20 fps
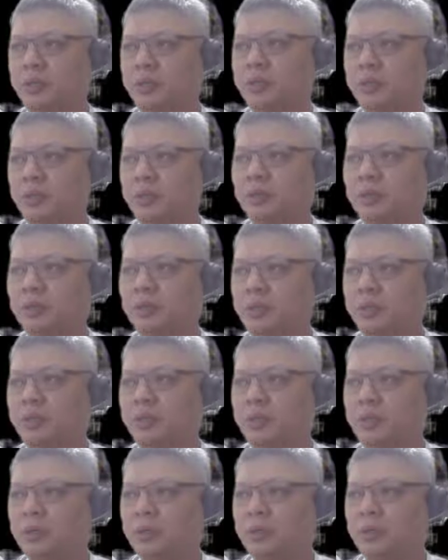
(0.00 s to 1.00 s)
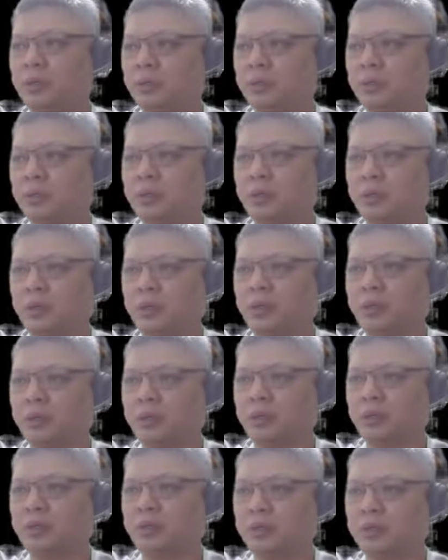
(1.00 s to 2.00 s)
Now
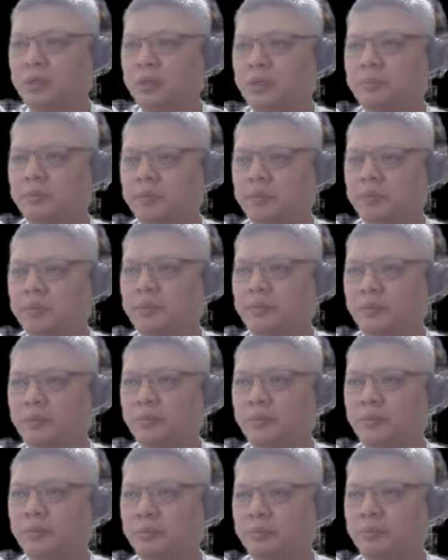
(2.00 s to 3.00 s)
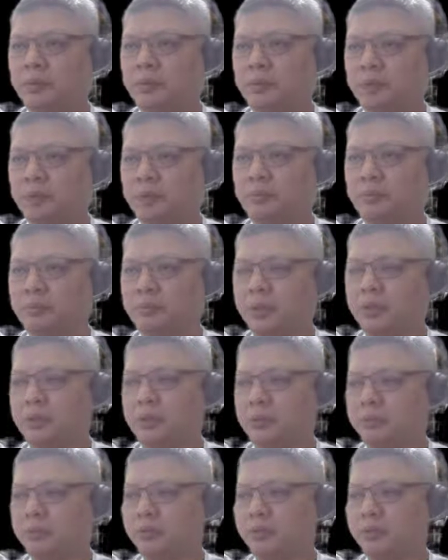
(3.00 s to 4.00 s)
h6 plus 7 would be a
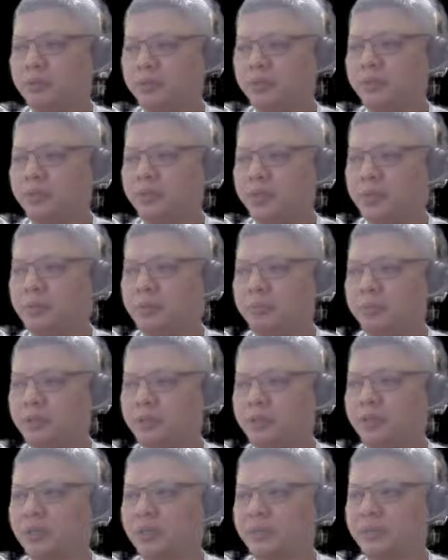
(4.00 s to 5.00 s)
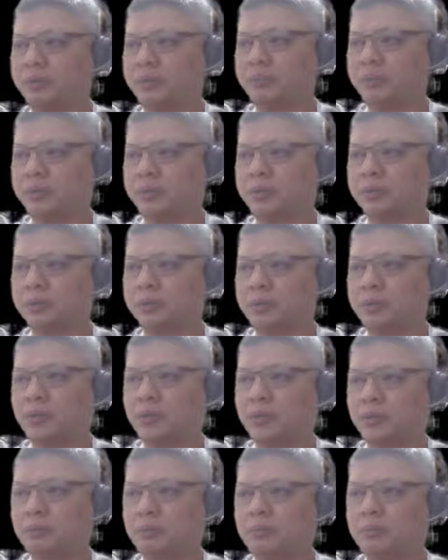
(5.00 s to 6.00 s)
better move than p7 plus
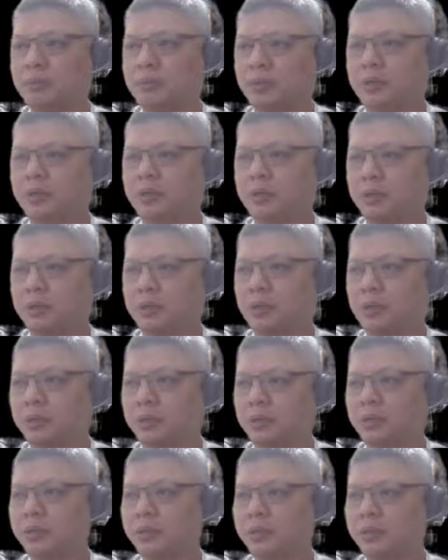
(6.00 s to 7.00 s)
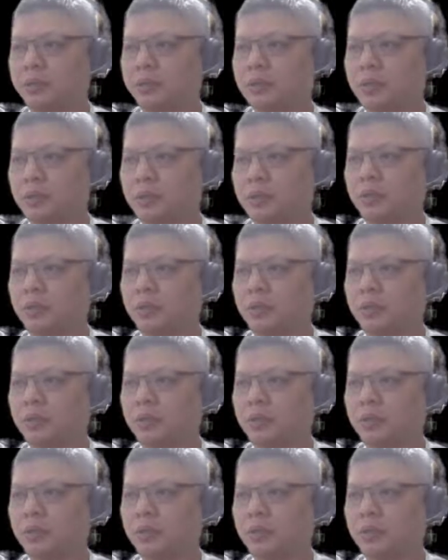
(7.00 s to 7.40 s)
1, because